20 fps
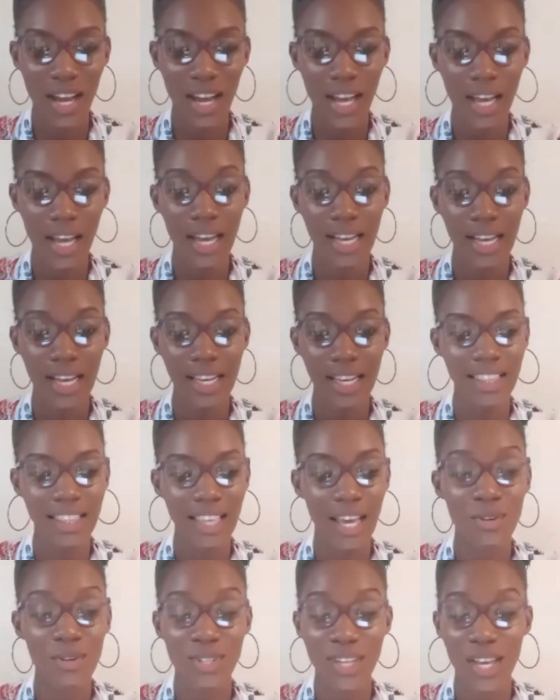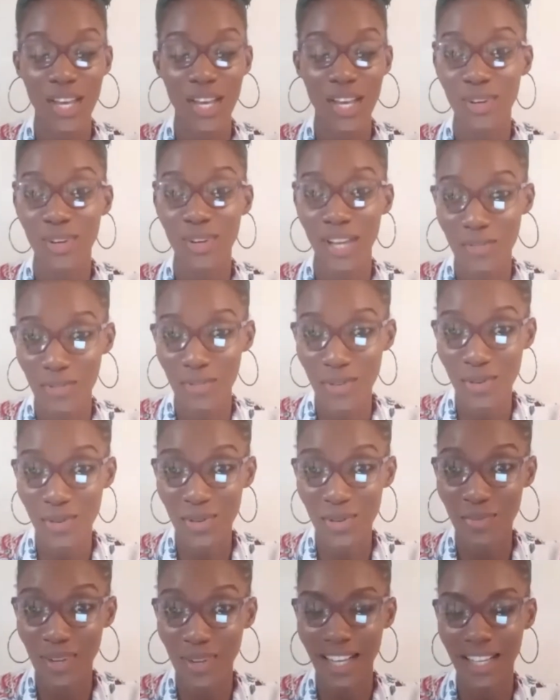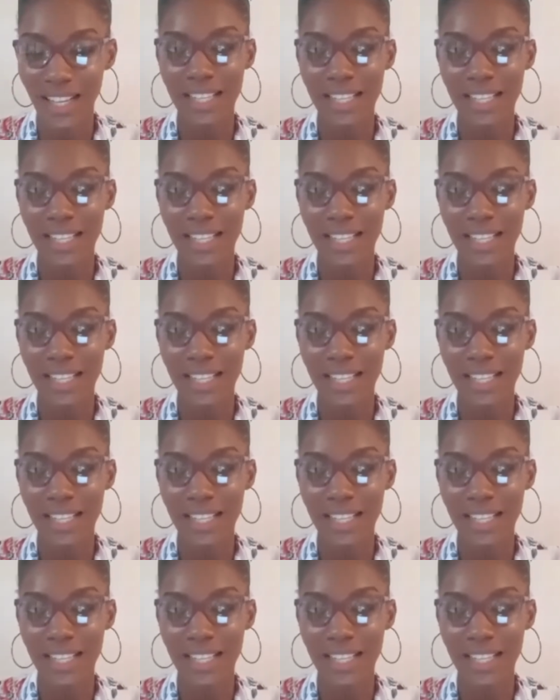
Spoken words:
I like that you said you like food, because